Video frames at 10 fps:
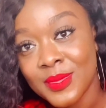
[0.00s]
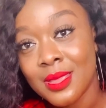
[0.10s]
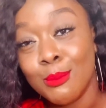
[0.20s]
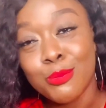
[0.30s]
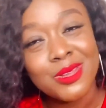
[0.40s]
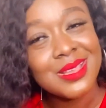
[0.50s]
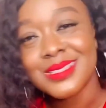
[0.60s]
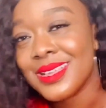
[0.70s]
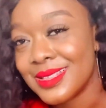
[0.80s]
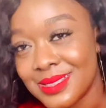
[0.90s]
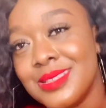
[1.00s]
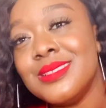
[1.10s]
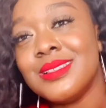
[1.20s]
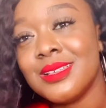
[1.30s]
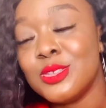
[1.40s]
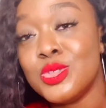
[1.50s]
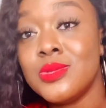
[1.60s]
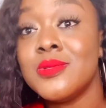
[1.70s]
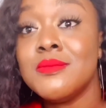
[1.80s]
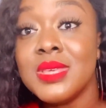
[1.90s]
brothers and sisters, you will
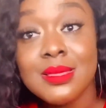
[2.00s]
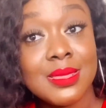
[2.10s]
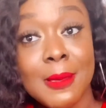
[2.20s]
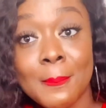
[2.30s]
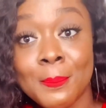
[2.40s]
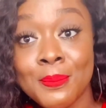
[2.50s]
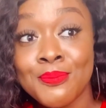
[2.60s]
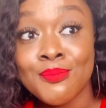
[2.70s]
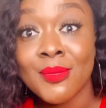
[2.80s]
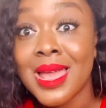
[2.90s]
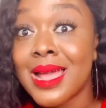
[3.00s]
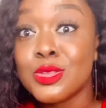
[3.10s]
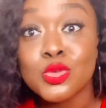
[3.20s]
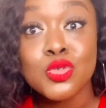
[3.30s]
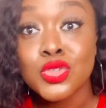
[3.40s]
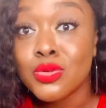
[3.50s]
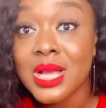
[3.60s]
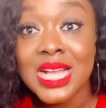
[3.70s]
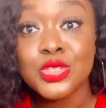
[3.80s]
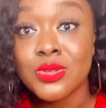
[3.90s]
meet them at social
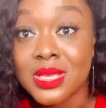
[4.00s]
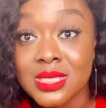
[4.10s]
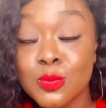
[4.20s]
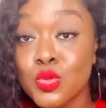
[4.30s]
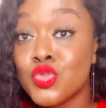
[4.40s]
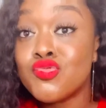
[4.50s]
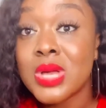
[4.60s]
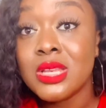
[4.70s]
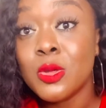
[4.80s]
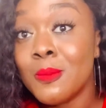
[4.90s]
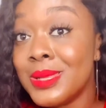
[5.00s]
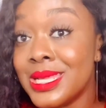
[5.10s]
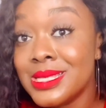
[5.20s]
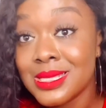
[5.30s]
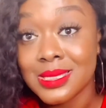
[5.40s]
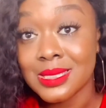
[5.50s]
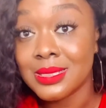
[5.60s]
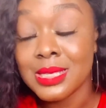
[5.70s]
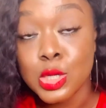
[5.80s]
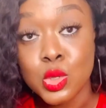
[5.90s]
gatherings, the most random places in
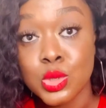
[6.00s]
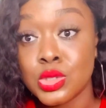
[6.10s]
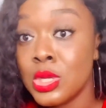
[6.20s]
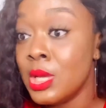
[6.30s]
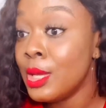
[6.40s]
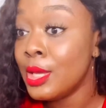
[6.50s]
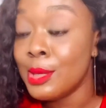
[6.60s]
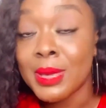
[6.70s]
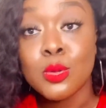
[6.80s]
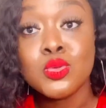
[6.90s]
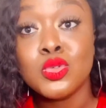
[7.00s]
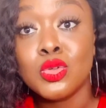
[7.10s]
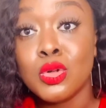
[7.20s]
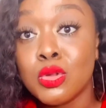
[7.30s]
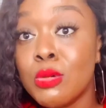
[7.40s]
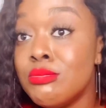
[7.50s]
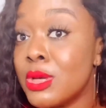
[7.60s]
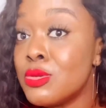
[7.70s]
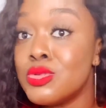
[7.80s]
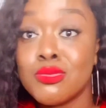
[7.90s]
Lagos. You might go to the club, you might go
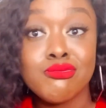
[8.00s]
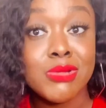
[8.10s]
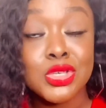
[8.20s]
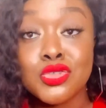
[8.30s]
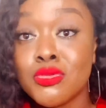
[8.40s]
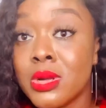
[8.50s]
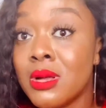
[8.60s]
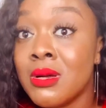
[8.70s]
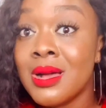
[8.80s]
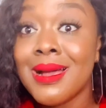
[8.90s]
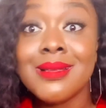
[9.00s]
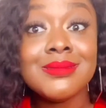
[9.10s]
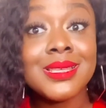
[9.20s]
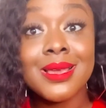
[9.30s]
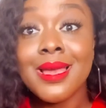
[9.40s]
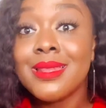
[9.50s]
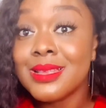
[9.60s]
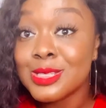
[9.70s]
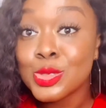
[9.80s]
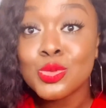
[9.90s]
to a restaurant, and the guy that's
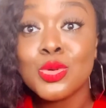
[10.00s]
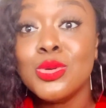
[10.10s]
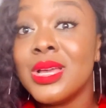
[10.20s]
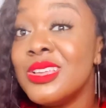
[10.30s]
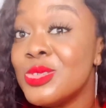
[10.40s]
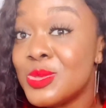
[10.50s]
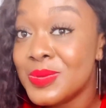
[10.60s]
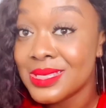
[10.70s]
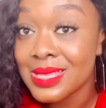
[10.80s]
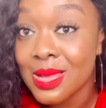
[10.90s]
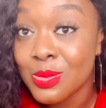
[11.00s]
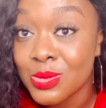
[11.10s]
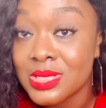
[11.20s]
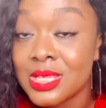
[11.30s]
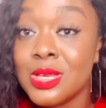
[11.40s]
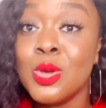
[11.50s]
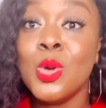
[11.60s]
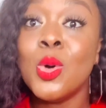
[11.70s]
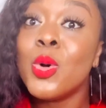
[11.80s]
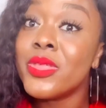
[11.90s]
hitting on you can just be Dangote,
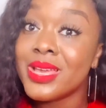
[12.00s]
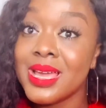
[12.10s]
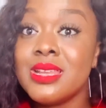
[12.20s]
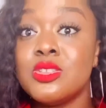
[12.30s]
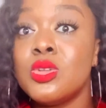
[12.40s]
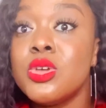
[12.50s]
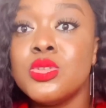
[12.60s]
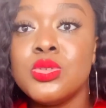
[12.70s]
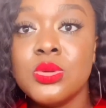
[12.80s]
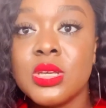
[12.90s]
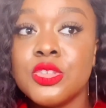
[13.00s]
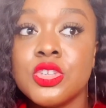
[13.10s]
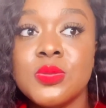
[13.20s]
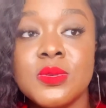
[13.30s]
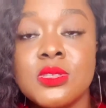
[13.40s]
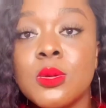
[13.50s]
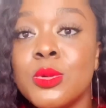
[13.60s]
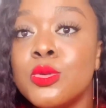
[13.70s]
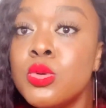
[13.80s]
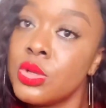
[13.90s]
or the guy that's talking to you can just be someone
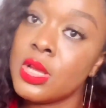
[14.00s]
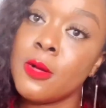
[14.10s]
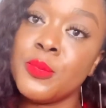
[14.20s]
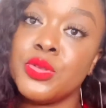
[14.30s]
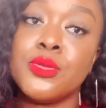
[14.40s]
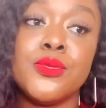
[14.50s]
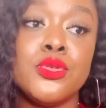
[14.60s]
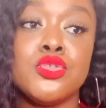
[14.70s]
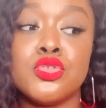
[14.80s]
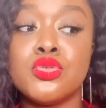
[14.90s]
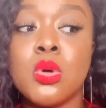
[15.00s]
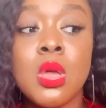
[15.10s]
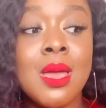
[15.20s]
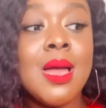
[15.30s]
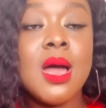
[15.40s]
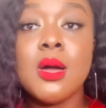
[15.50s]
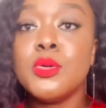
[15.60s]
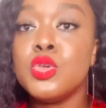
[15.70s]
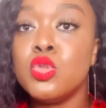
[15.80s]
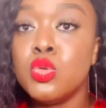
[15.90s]
who could help you in the future. So how
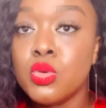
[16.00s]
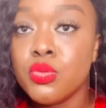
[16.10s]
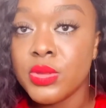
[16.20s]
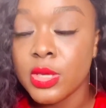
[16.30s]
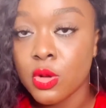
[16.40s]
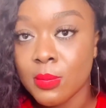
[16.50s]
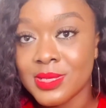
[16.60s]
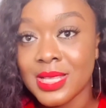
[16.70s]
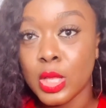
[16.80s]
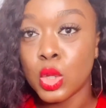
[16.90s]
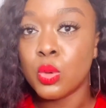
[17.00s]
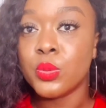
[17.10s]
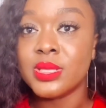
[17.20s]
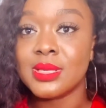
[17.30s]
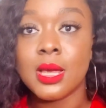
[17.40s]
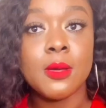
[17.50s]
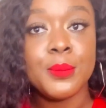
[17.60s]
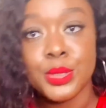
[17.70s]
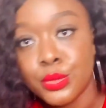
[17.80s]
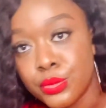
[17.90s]
you look really comes a long way to
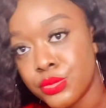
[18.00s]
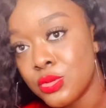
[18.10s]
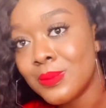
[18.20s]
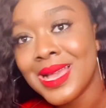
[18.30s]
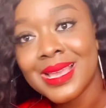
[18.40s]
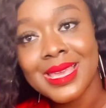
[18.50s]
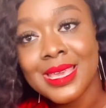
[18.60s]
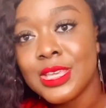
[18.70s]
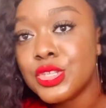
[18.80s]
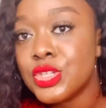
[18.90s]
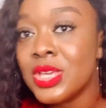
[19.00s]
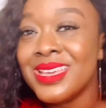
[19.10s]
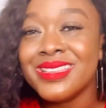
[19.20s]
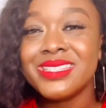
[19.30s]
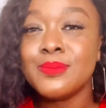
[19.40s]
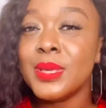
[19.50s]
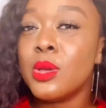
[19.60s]
helping you. So package, speak